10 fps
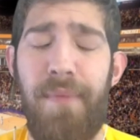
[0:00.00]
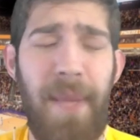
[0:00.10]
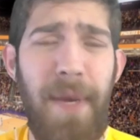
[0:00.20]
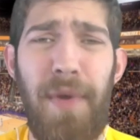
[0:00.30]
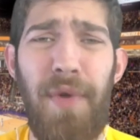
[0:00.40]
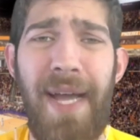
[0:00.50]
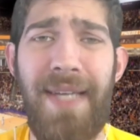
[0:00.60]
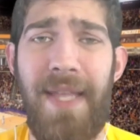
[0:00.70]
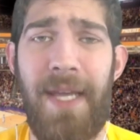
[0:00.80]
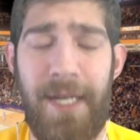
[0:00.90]
But let me know what you
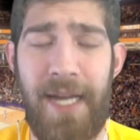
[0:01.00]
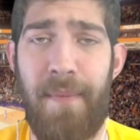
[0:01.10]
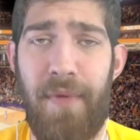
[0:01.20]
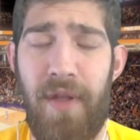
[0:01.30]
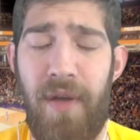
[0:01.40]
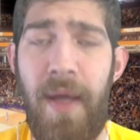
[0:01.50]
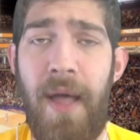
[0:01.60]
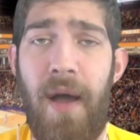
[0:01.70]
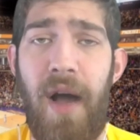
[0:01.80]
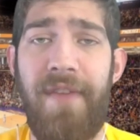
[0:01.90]
guys think down below.
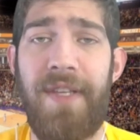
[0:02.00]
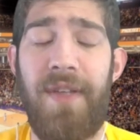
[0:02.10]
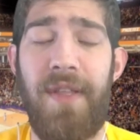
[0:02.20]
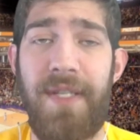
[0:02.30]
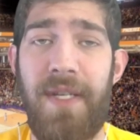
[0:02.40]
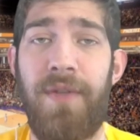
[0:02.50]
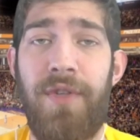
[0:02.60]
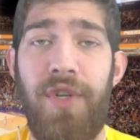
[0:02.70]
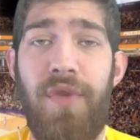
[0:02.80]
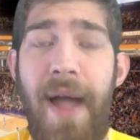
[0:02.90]
Obviously, the
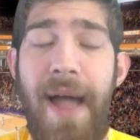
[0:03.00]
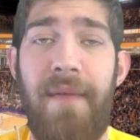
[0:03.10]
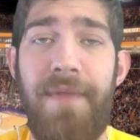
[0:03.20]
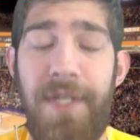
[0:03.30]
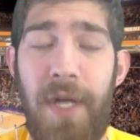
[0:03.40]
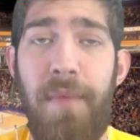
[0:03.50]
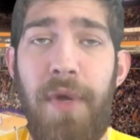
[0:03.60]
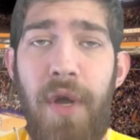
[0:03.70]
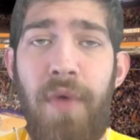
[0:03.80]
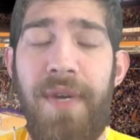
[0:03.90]
Suns do have some,
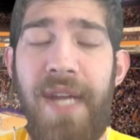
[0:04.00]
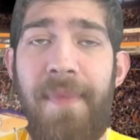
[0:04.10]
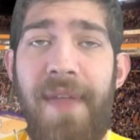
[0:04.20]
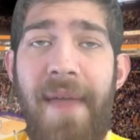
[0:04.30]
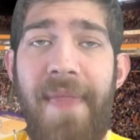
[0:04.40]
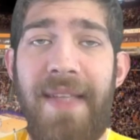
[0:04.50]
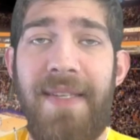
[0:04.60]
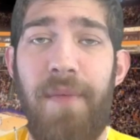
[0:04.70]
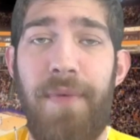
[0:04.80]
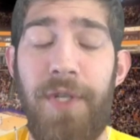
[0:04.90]
depth at that
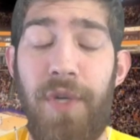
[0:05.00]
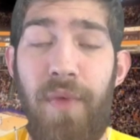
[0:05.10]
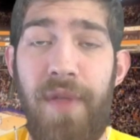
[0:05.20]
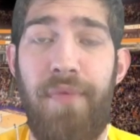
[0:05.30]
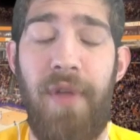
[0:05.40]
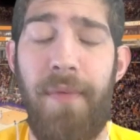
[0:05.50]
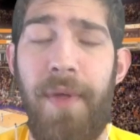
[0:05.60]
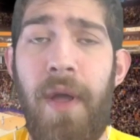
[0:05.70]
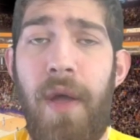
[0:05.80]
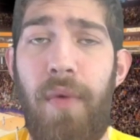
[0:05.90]
center position with
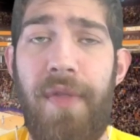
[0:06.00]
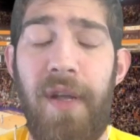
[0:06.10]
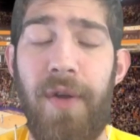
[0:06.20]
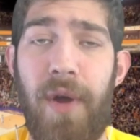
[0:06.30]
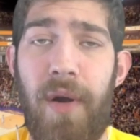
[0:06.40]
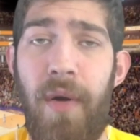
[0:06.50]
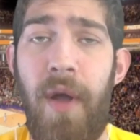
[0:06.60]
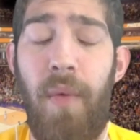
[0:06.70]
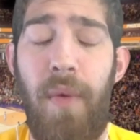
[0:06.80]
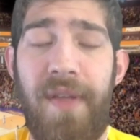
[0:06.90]
Plumlee, with Iguodala,
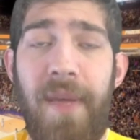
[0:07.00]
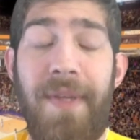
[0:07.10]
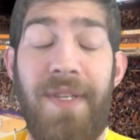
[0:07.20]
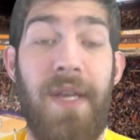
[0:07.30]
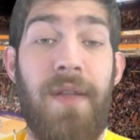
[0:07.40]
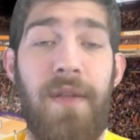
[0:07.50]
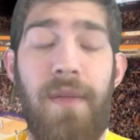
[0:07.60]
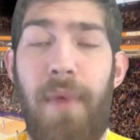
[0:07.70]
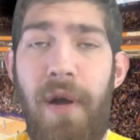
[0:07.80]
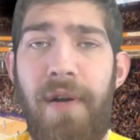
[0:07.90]
with Kaminsky to
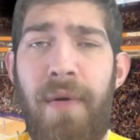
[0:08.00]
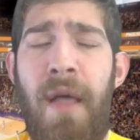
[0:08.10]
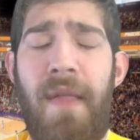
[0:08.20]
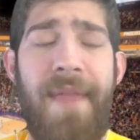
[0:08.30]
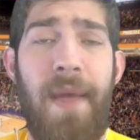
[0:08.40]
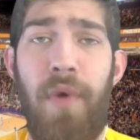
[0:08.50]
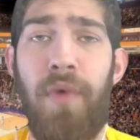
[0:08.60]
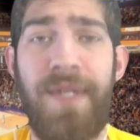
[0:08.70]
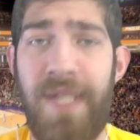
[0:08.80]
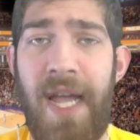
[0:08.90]
tomorrow, that they
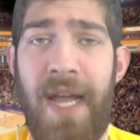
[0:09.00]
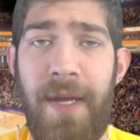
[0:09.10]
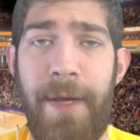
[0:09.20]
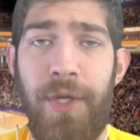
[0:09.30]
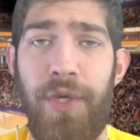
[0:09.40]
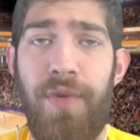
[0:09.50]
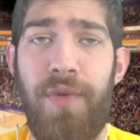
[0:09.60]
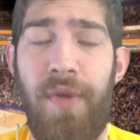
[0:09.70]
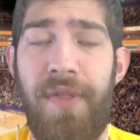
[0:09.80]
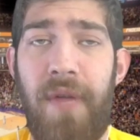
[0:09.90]
won't see any
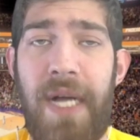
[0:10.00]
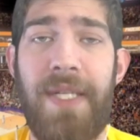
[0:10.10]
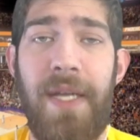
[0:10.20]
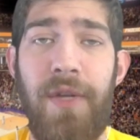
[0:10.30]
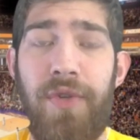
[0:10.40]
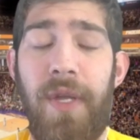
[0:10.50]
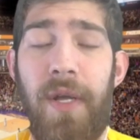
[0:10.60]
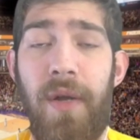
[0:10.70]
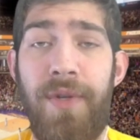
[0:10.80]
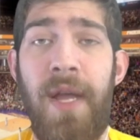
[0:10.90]
issues with the Los Angeles
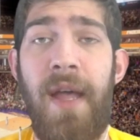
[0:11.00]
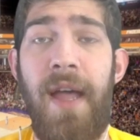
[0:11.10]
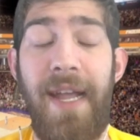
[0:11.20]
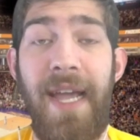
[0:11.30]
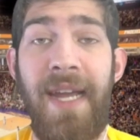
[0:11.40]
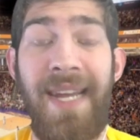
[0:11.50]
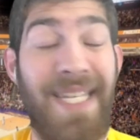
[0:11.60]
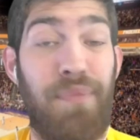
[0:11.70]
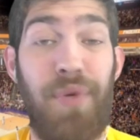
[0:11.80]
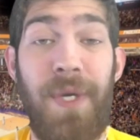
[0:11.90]
Lakers. Again,
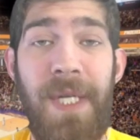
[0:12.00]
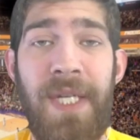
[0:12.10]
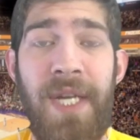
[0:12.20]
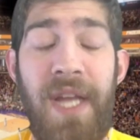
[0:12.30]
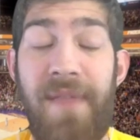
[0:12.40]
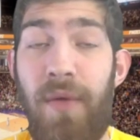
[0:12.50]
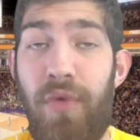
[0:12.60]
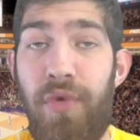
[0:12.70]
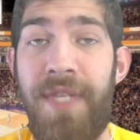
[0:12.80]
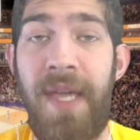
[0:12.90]
it's preseason. If they
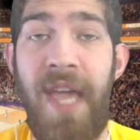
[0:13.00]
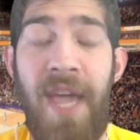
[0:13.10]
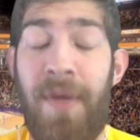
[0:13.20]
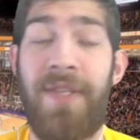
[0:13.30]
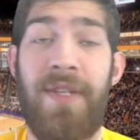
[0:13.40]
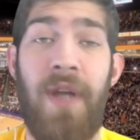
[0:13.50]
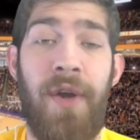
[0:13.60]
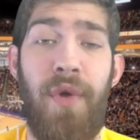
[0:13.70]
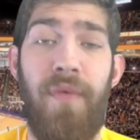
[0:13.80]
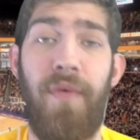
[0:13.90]
lose the game, it's
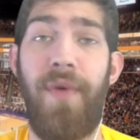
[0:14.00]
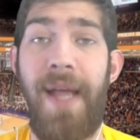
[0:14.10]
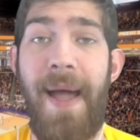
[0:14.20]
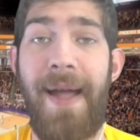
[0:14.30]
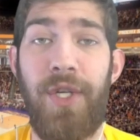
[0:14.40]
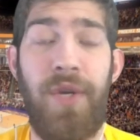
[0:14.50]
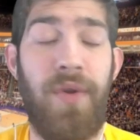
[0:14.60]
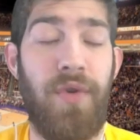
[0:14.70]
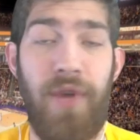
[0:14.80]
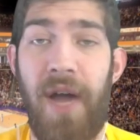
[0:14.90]
not an
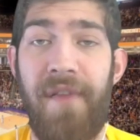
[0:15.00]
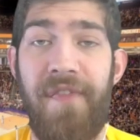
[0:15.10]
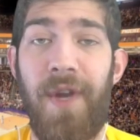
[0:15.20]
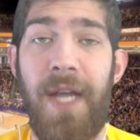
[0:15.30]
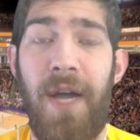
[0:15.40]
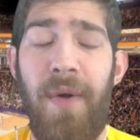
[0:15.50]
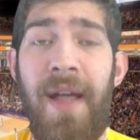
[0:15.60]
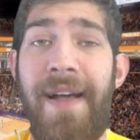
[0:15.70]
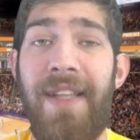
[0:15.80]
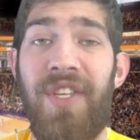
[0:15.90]
overreaction. Do not freak out.
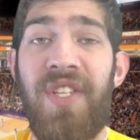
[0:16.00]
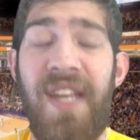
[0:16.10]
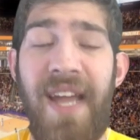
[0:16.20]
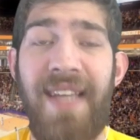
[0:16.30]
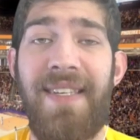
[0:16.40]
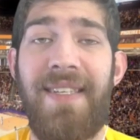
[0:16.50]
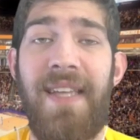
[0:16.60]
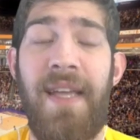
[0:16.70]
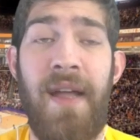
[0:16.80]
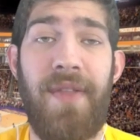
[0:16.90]
It's just nice to
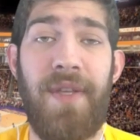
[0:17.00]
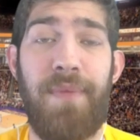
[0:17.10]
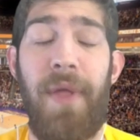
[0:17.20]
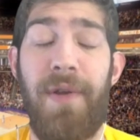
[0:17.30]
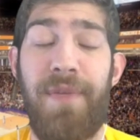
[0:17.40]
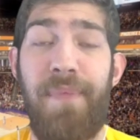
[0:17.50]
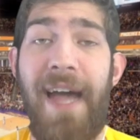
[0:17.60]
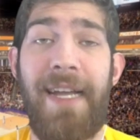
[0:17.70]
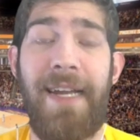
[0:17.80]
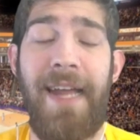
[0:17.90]
see these players
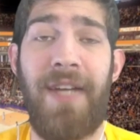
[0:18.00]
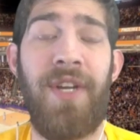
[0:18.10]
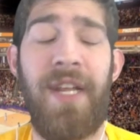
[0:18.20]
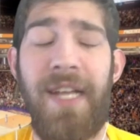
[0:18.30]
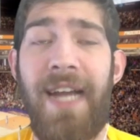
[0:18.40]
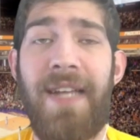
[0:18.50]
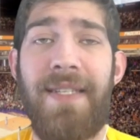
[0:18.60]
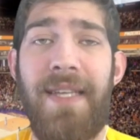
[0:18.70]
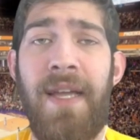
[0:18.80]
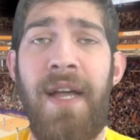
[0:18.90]
back in action and kind of
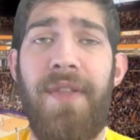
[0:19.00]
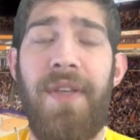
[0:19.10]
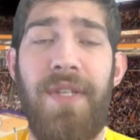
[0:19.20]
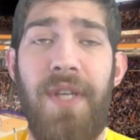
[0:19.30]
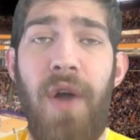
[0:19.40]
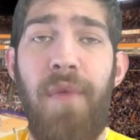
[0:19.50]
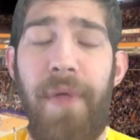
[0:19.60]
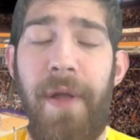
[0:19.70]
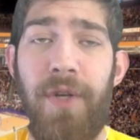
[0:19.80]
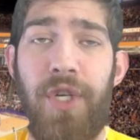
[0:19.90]
see these young
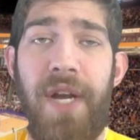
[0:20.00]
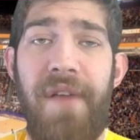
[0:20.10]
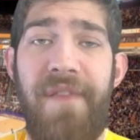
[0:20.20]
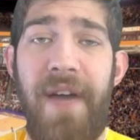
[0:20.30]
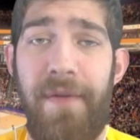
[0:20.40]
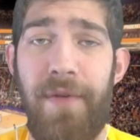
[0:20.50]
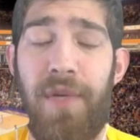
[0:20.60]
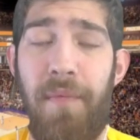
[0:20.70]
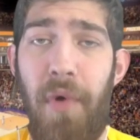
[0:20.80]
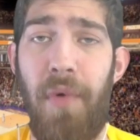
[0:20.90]
players trying to find for
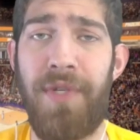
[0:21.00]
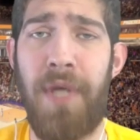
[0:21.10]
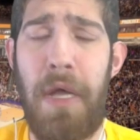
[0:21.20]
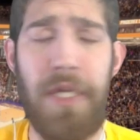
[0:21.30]
some roles.